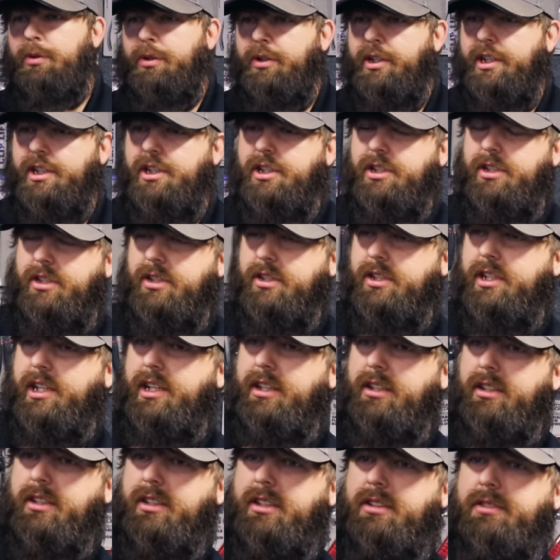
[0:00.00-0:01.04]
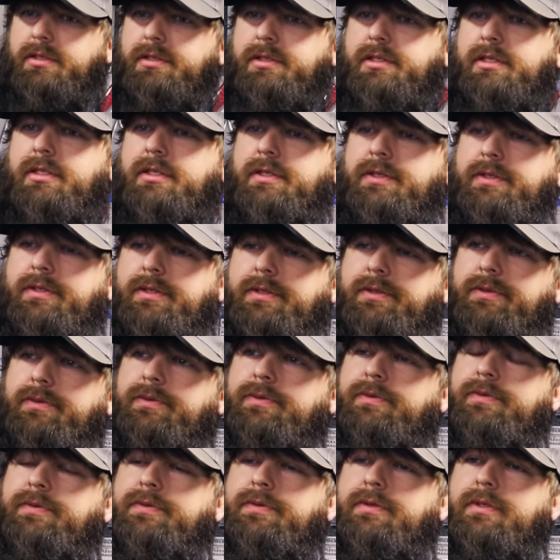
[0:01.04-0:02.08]
we'll get you took care of.
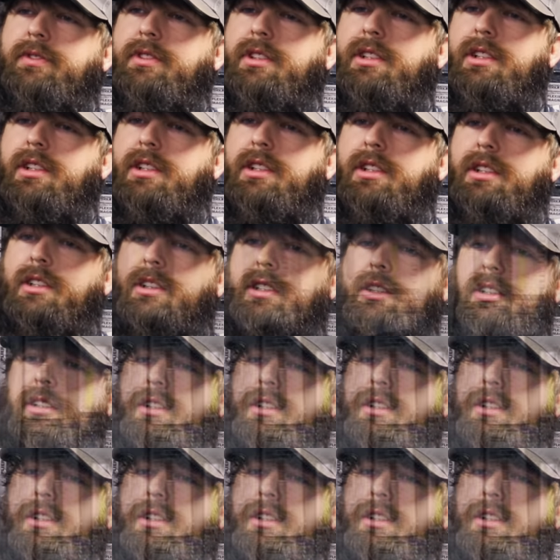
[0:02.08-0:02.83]
There you go.